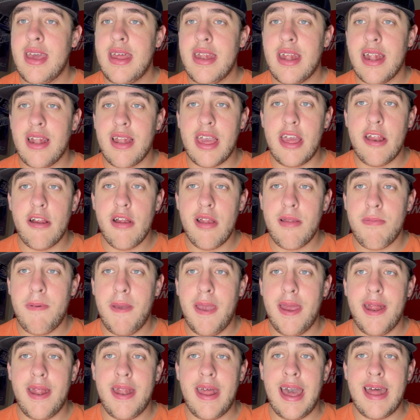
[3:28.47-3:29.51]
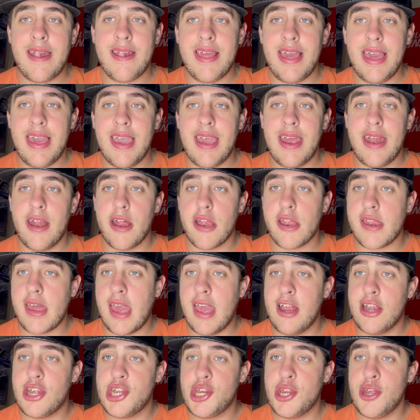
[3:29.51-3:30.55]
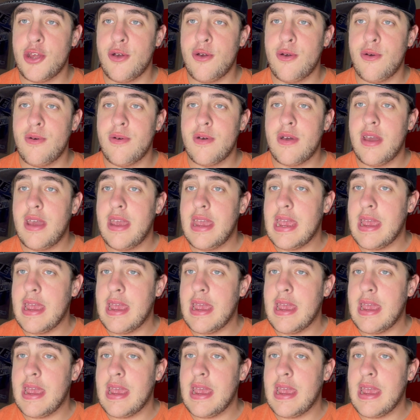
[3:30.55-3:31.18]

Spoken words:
the leaders pitted at the end of stage 2,